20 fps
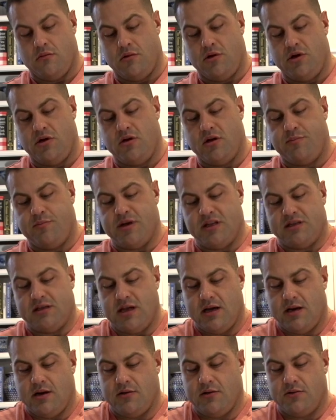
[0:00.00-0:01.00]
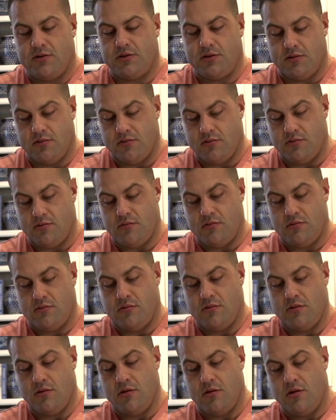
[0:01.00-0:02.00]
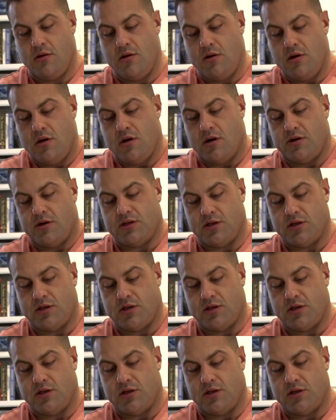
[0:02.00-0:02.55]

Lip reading: You know, the potatoes are